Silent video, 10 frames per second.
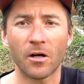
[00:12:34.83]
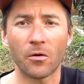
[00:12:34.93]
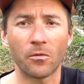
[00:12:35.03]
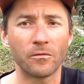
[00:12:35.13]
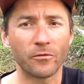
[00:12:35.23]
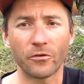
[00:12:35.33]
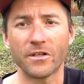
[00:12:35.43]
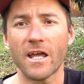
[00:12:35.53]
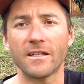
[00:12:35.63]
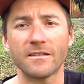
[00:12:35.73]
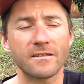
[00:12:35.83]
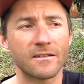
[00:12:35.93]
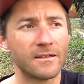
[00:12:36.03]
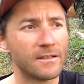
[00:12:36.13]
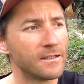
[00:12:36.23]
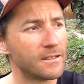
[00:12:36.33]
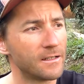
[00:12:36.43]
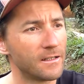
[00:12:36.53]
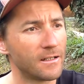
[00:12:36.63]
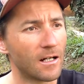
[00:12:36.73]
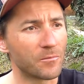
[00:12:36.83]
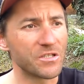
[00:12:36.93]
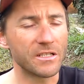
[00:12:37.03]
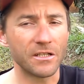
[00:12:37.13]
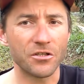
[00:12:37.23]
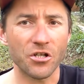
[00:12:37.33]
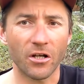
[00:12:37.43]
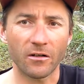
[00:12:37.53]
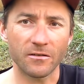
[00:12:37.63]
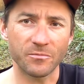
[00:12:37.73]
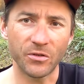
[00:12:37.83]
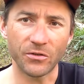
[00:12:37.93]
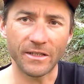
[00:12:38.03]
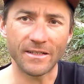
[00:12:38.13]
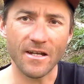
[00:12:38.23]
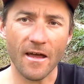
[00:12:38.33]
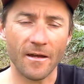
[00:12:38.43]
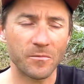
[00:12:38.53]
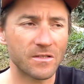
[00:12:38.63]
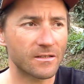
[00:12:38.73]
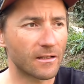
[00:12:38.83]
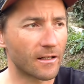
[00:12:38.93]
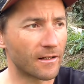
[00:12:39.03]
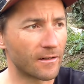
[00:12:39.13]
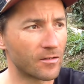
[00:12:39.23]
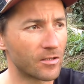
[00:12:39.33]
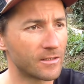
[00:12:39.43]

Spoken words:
how for days I'm digging channels, building dams, and